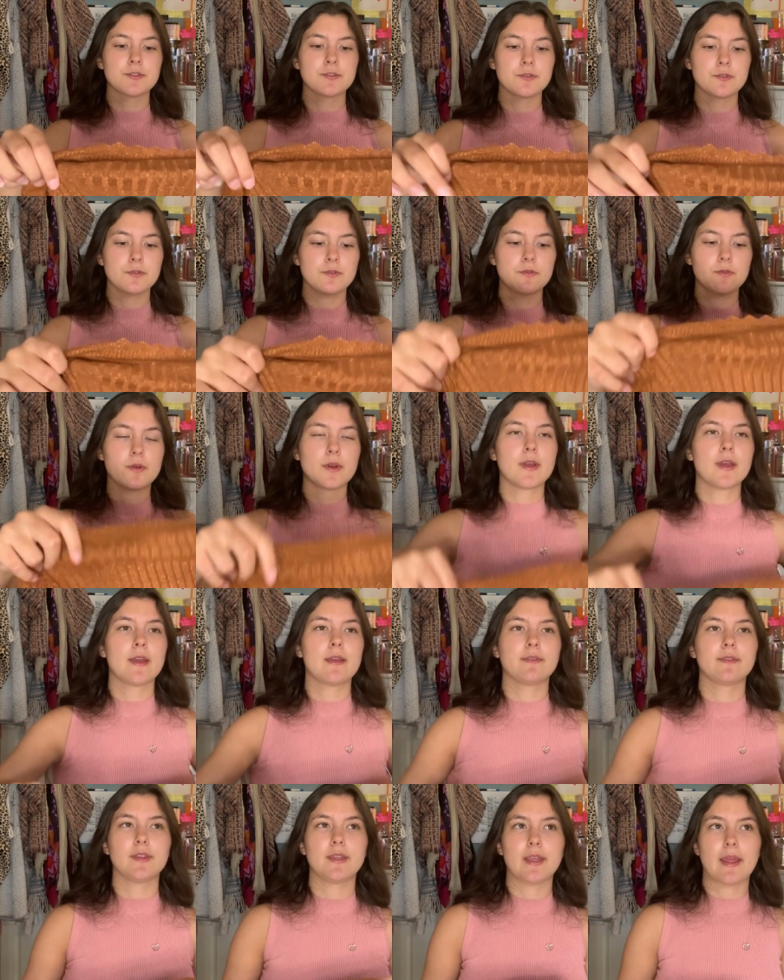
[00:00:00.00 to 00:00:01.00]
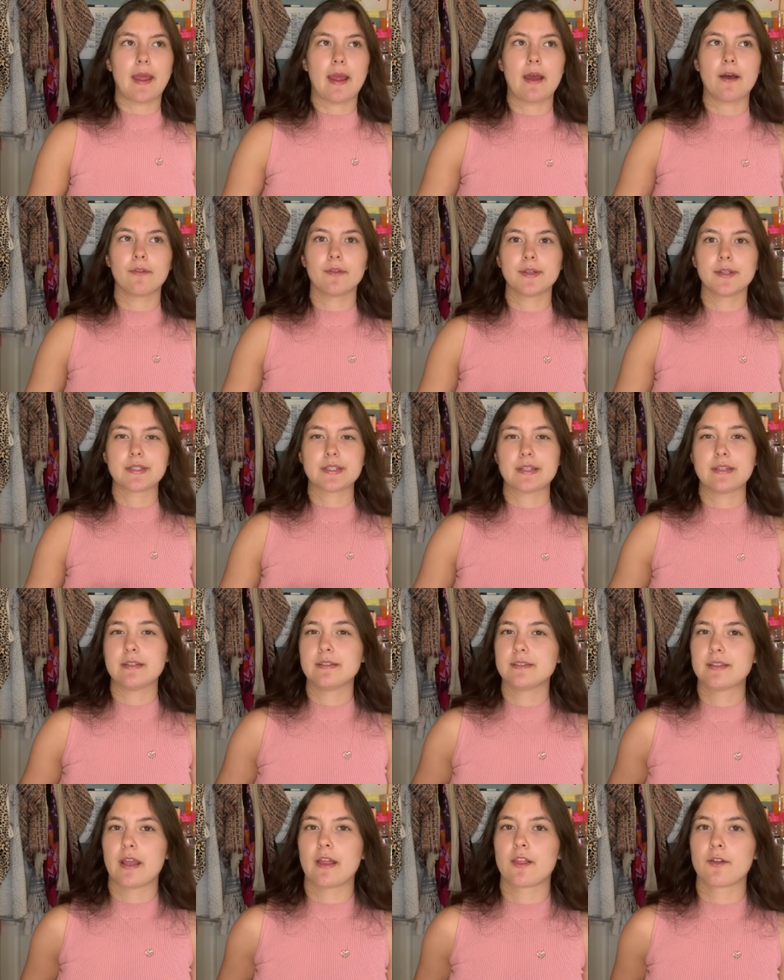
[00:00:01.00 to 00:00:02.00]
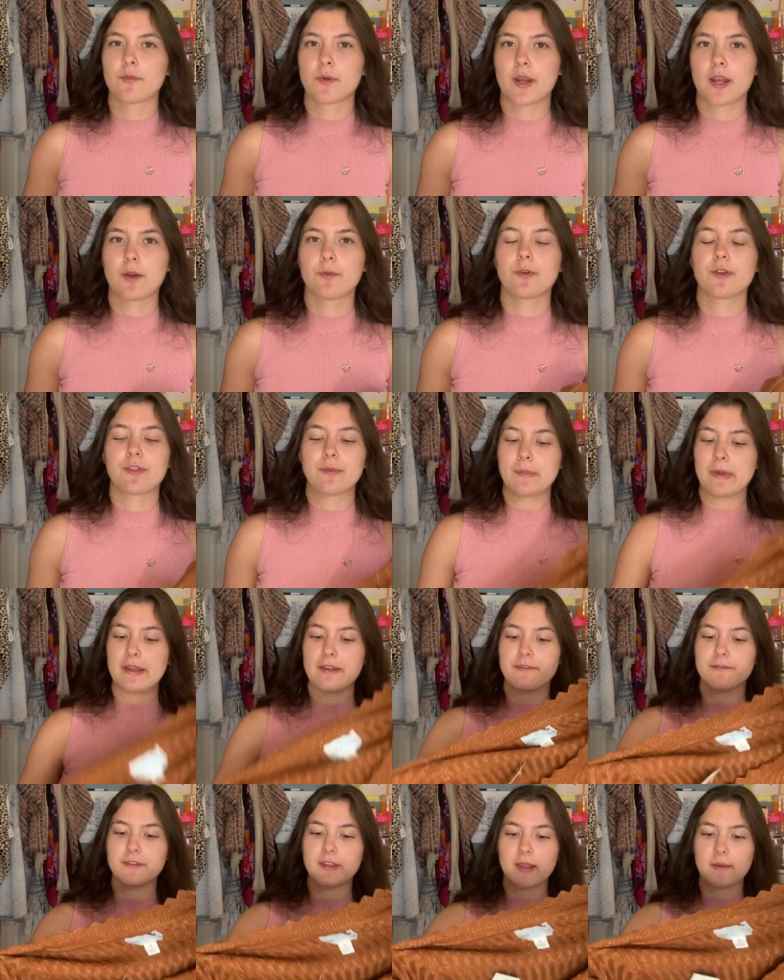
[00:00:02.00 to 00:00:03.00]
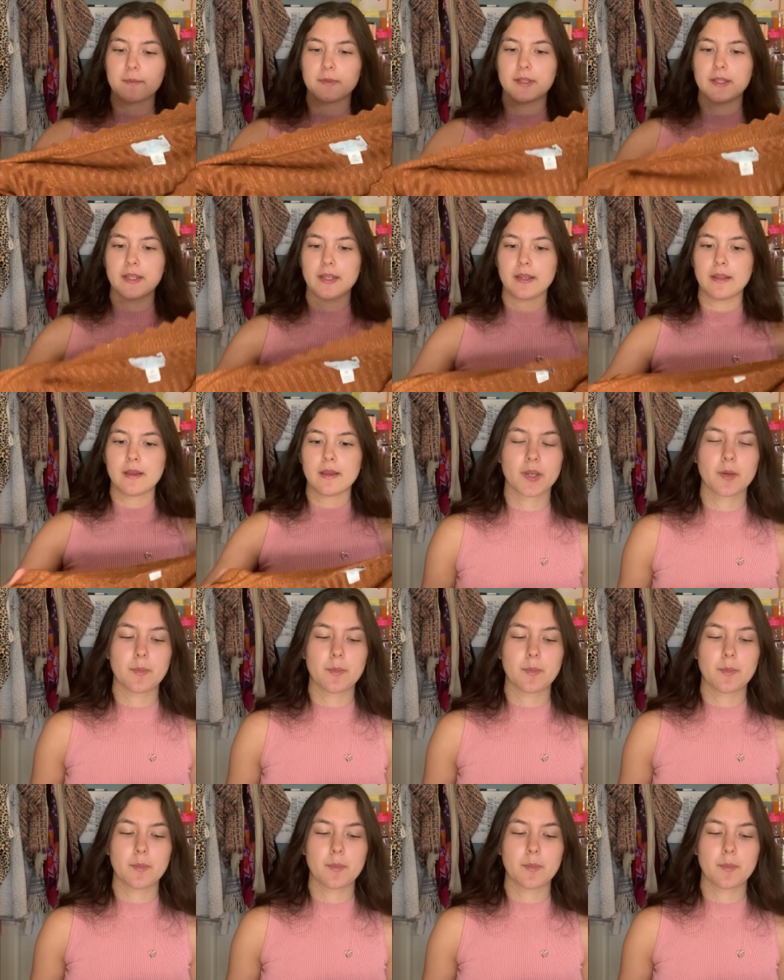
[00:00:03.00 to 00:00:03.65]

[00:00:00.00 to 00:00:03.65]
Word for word: to the outlets in Delaware with my family.